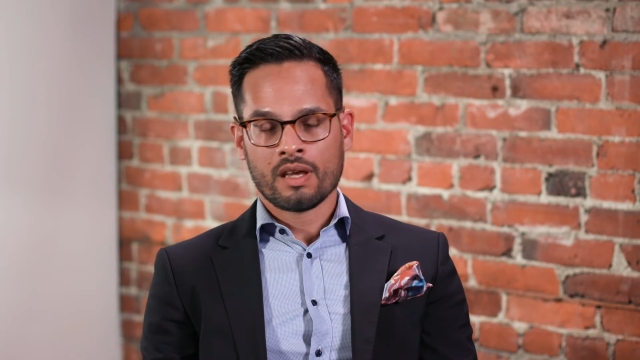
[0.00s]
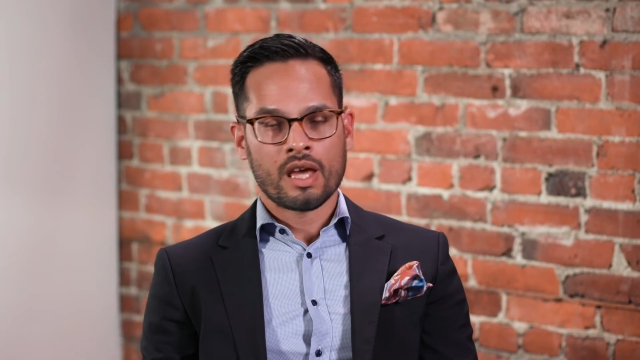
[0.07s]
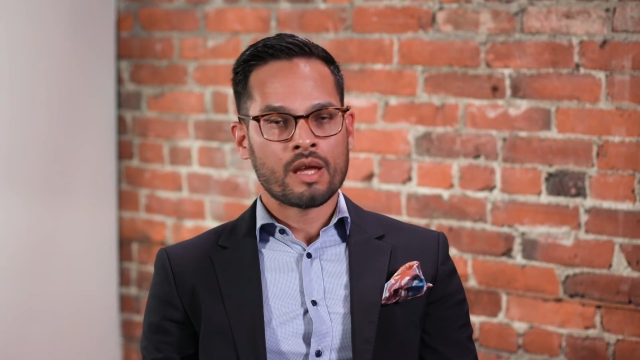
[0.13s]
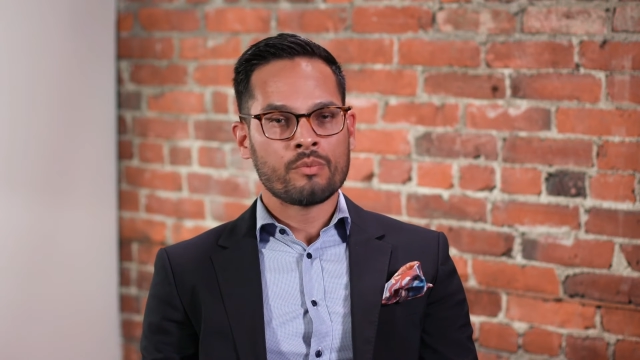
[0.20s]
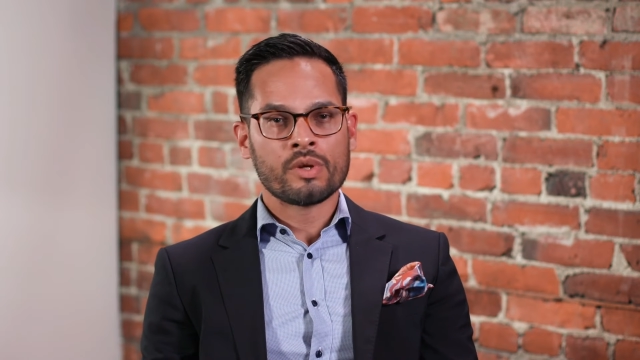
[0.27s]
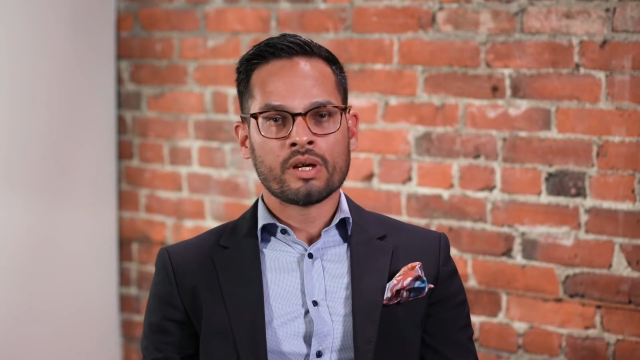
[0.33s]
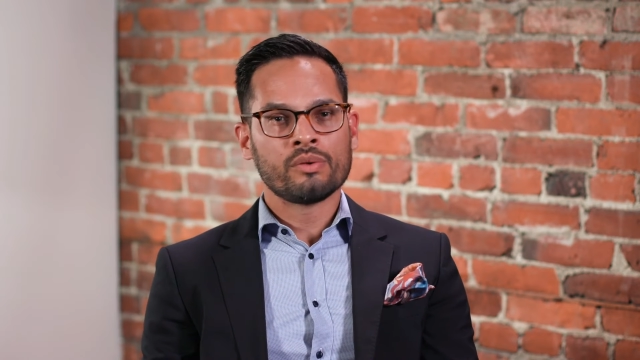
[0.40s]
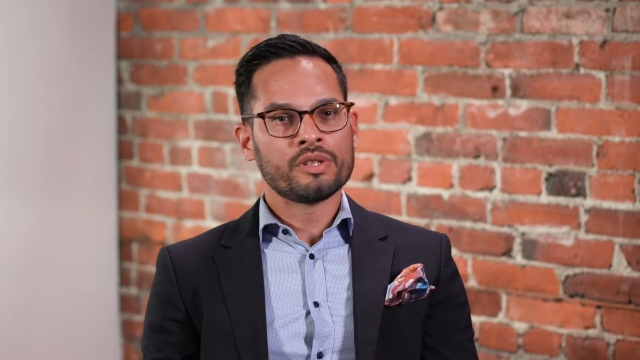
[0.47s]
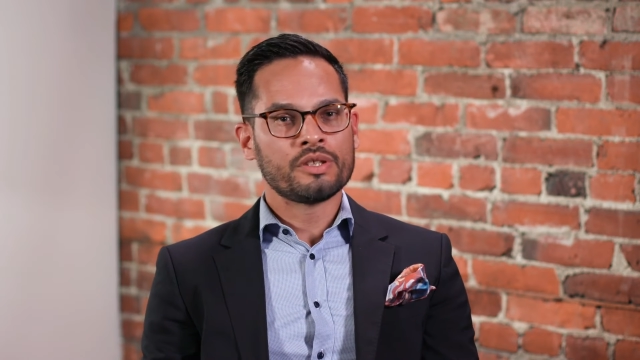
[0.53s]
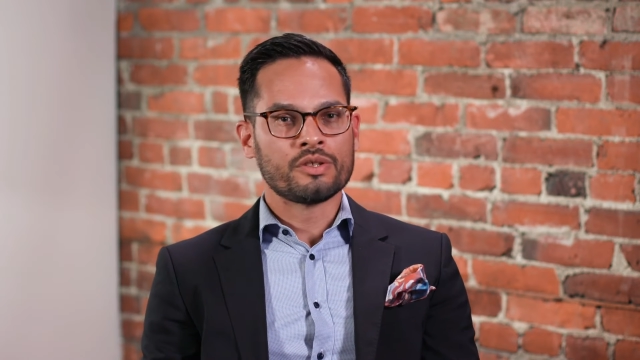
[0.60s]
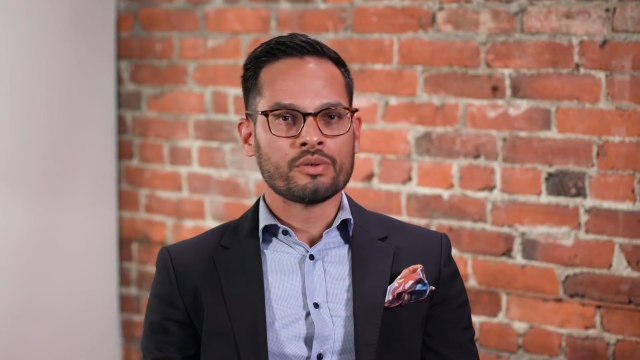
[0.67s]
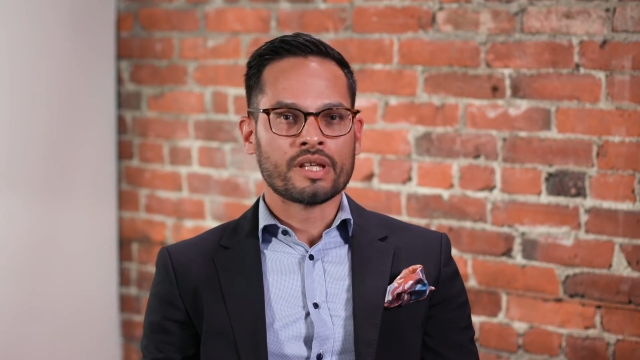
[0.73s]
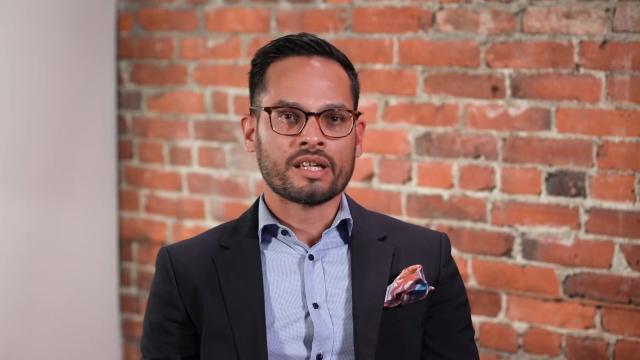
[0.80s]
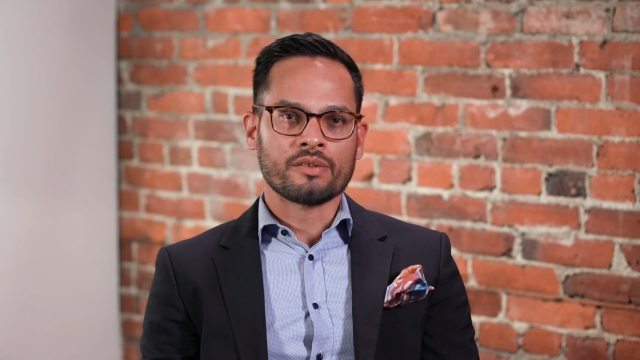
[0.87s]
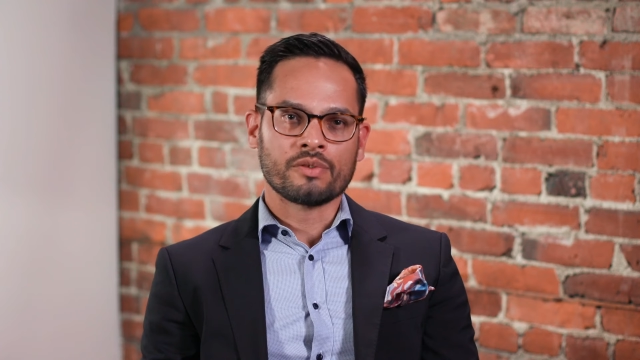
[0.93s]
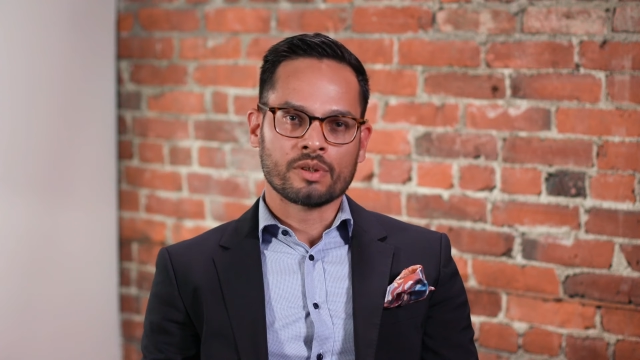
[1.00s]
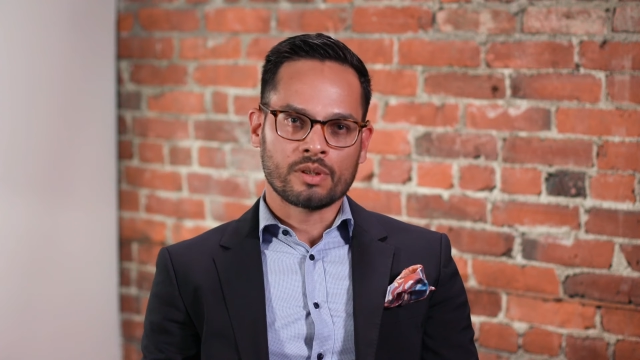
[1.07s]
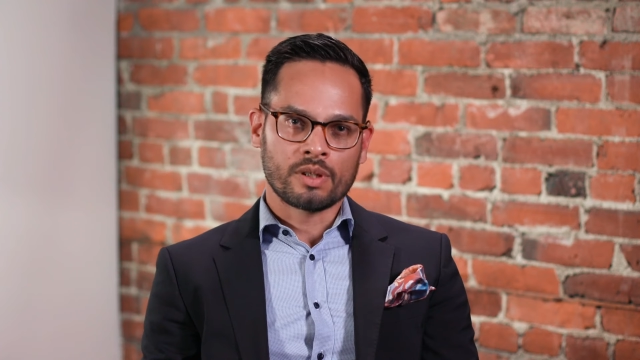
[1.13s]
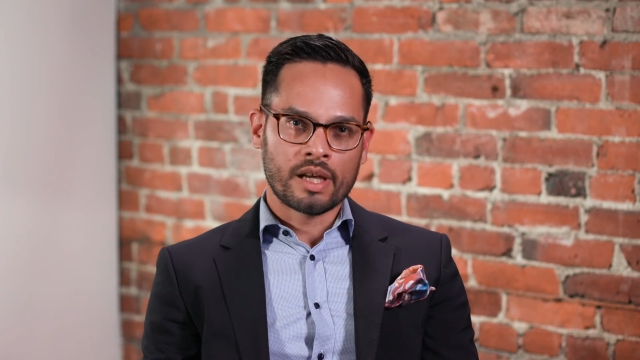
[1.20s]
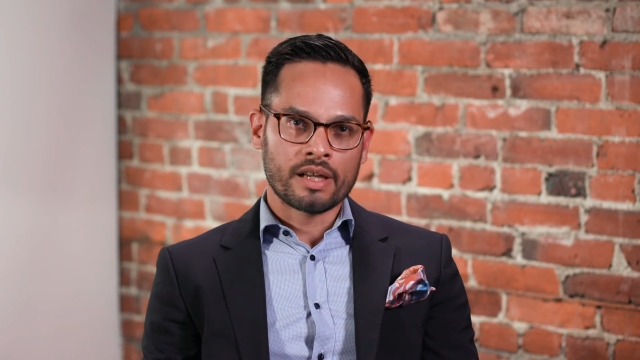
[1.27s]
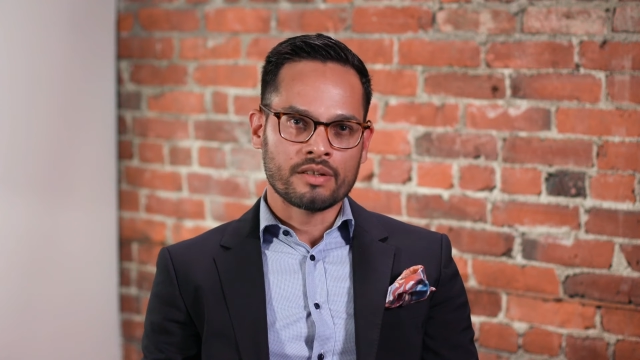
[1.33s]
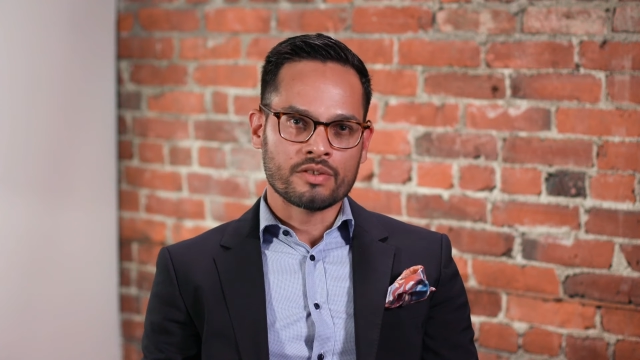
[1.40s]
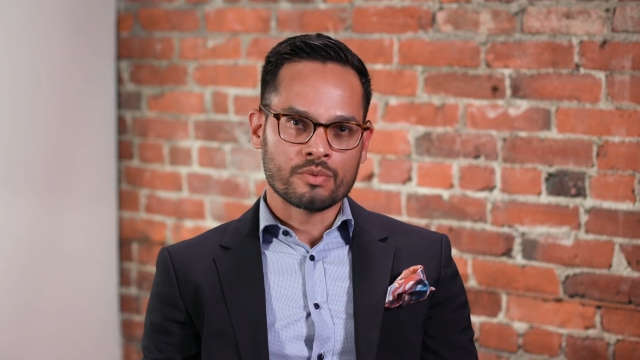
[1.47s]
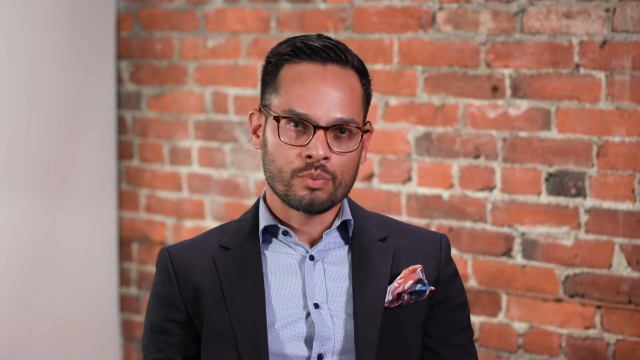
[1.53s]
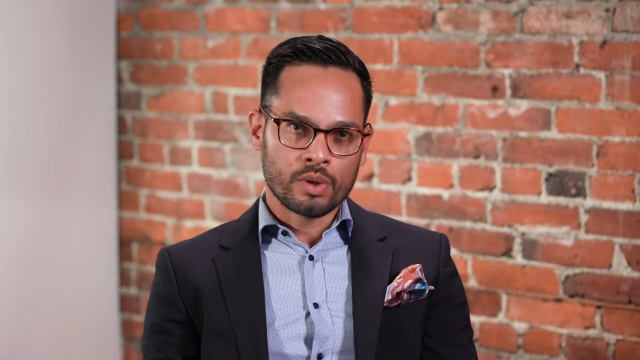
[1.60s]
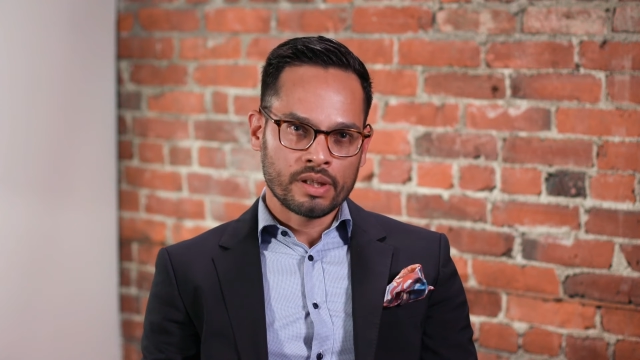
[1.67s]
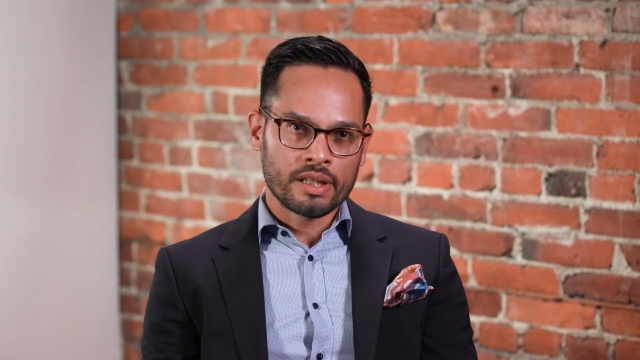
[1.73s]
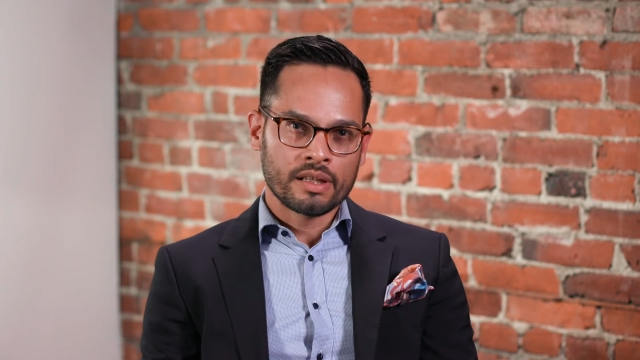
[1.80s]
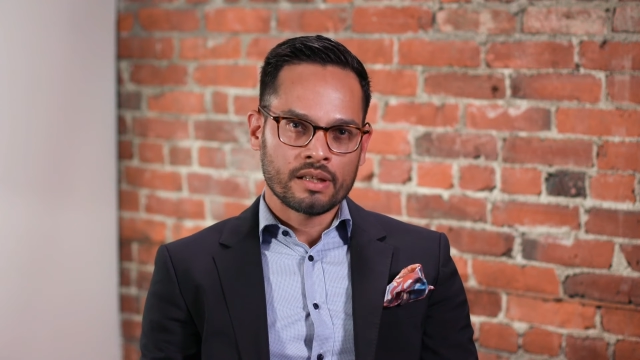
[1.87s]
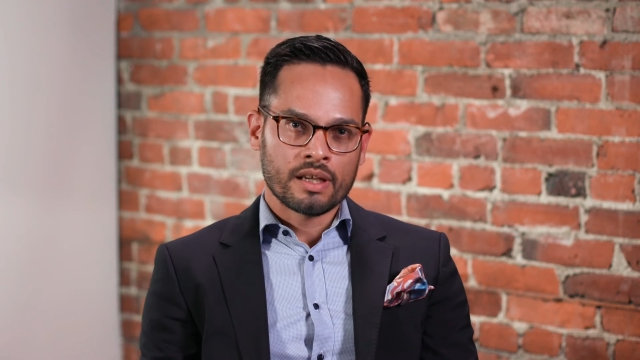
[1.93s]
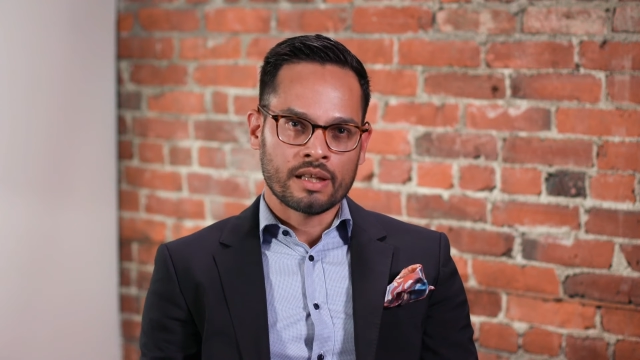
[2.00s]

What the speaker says: And we only do that if the client is willing